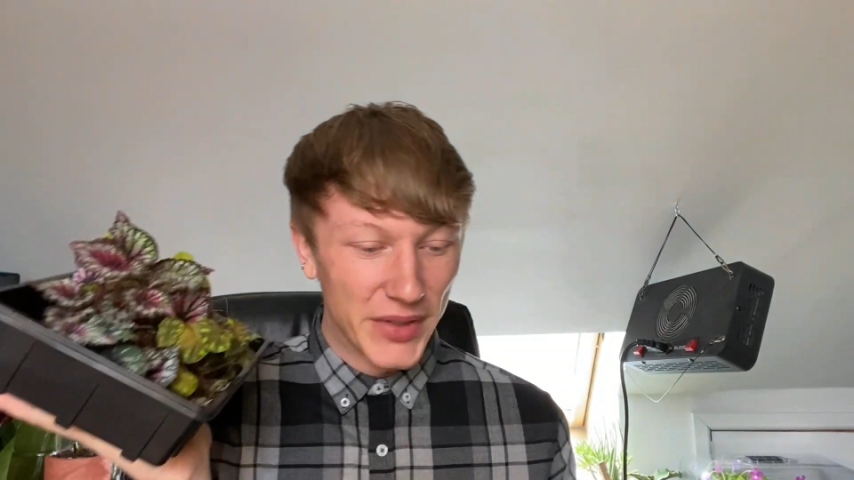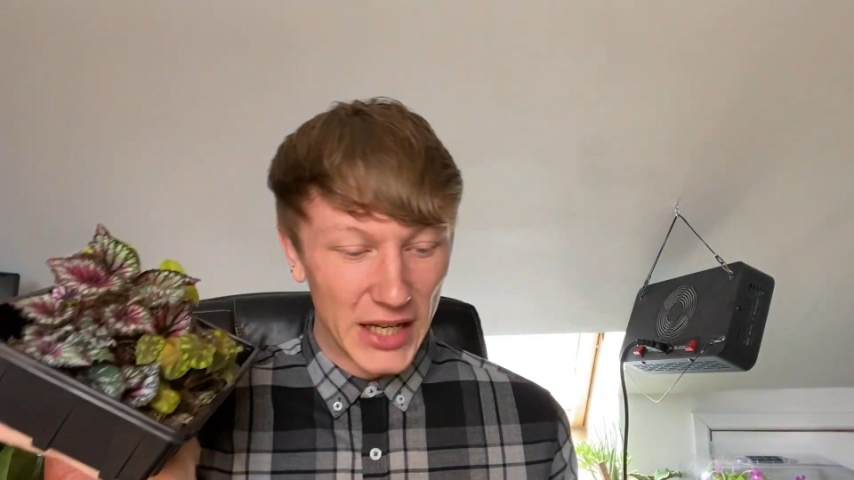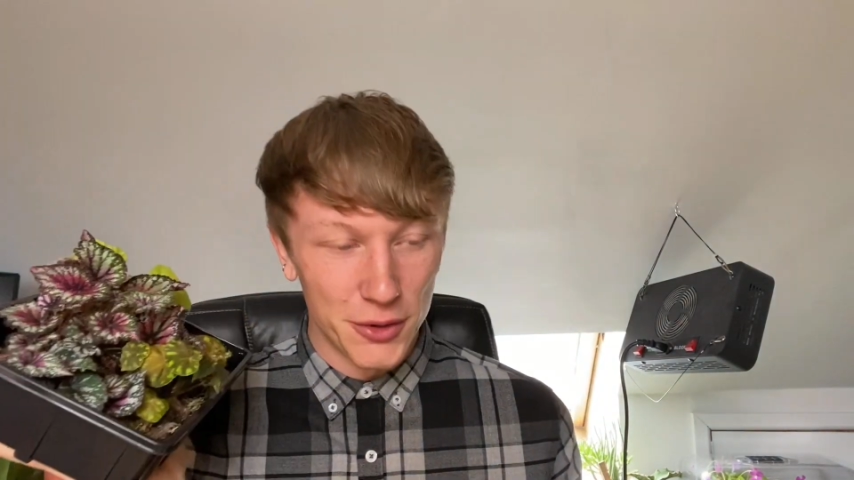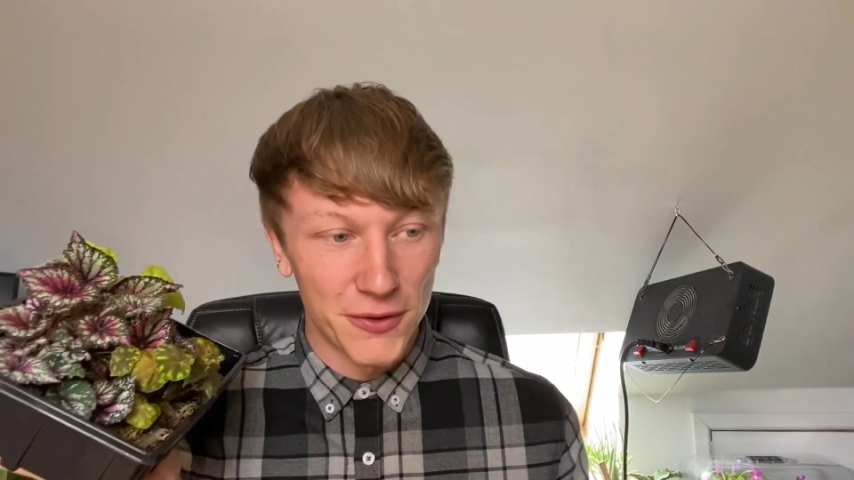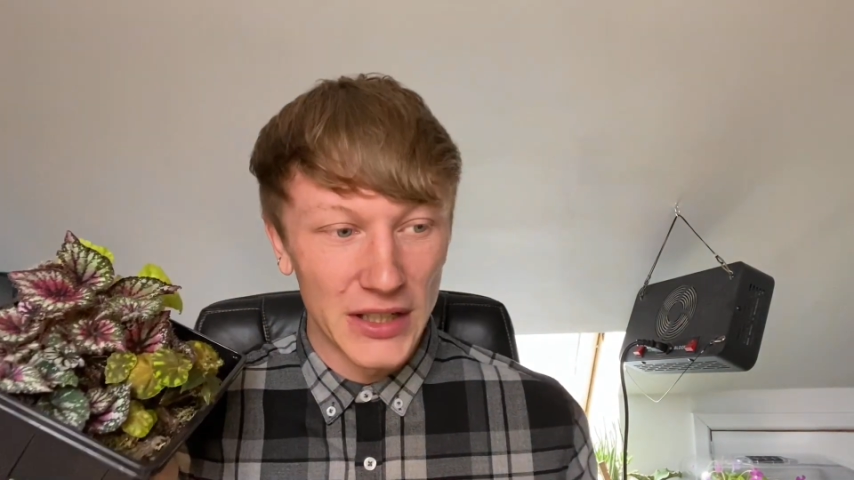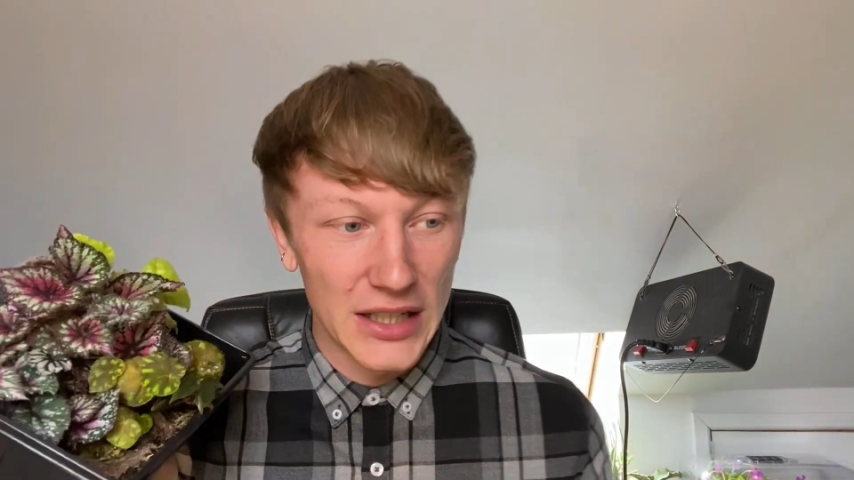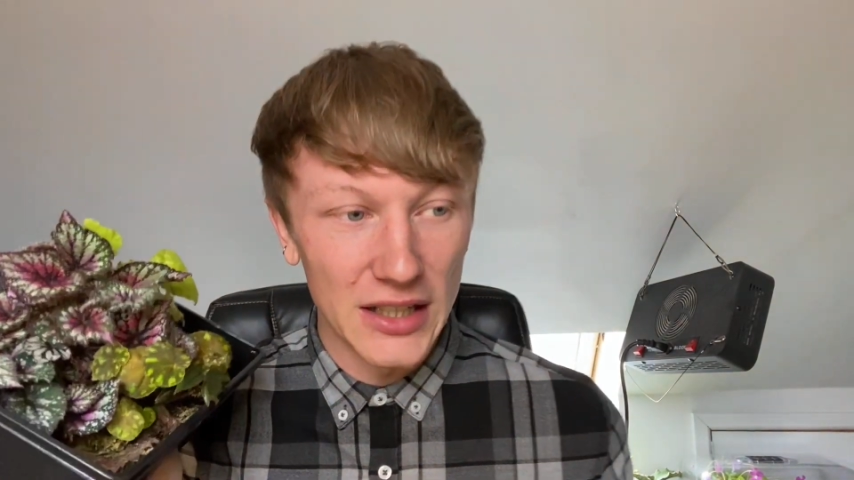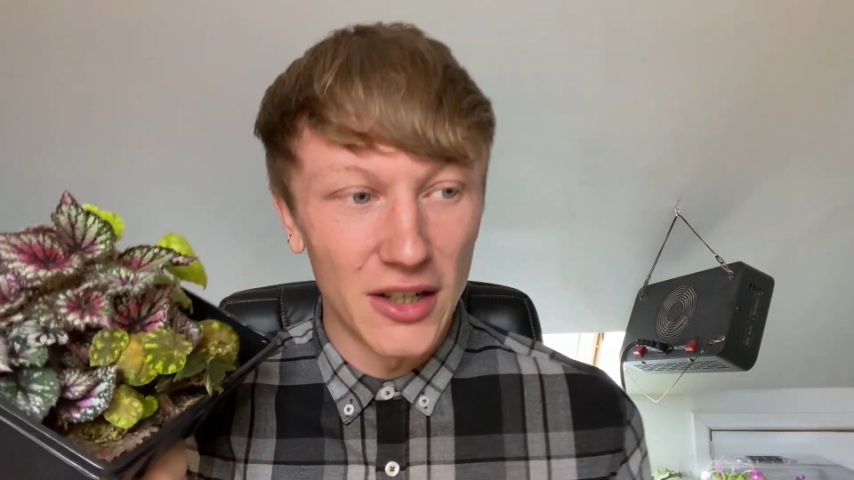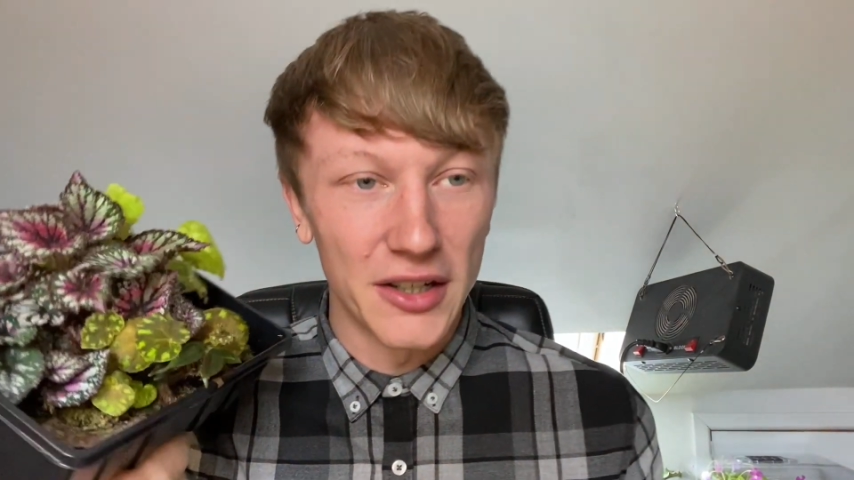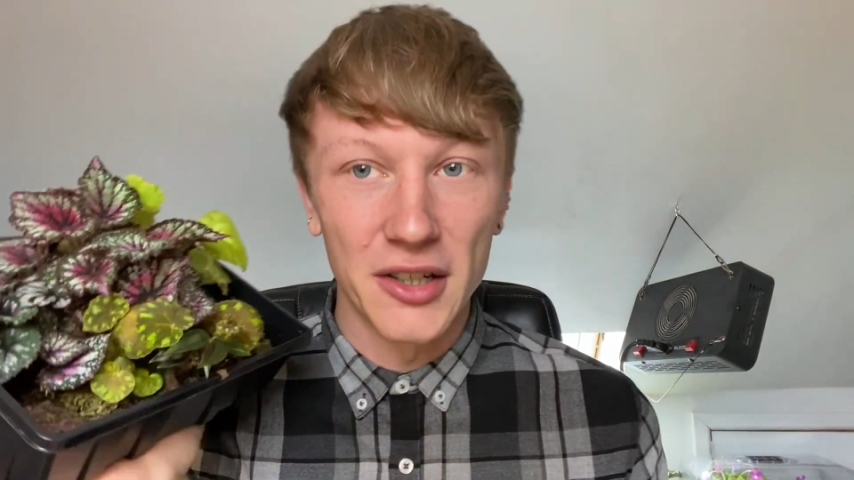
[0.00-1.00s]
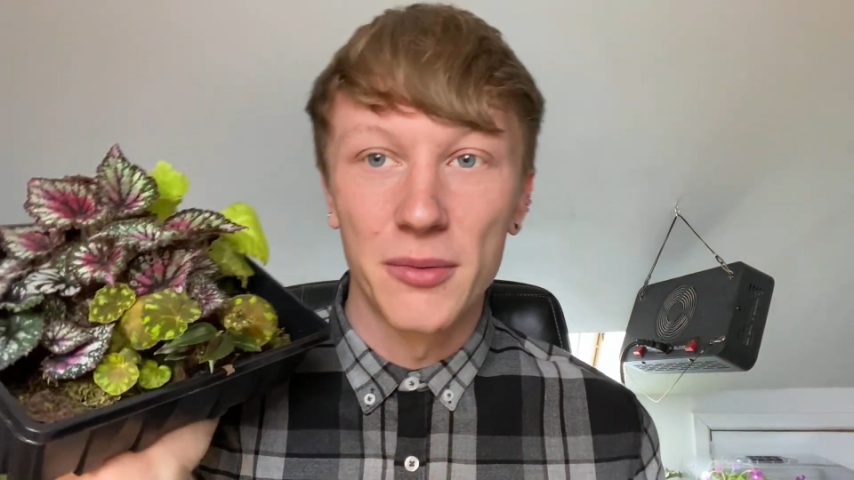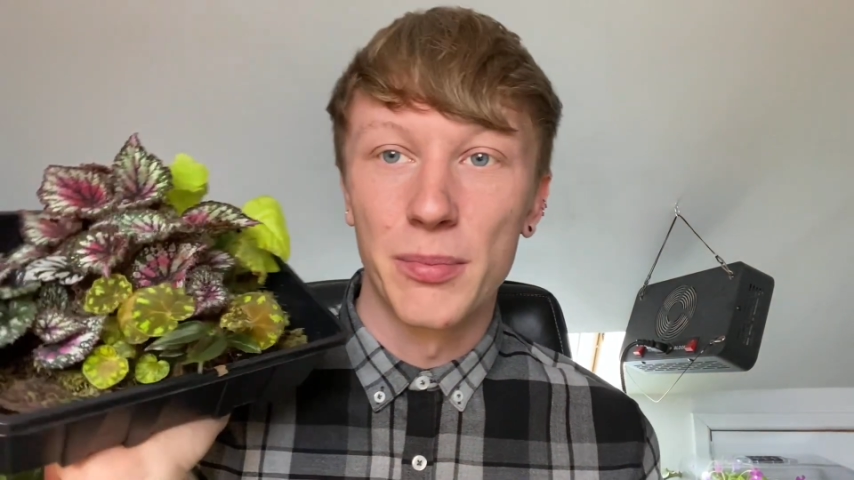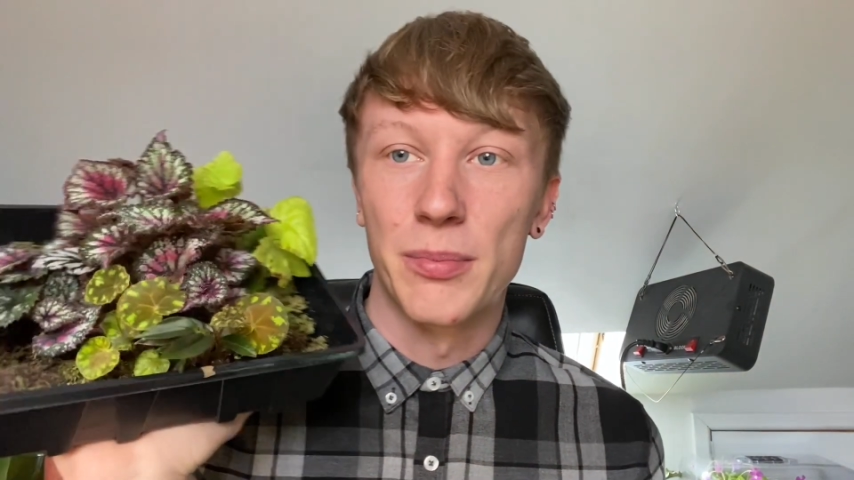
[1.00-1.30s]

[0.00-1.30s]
I was thinking I could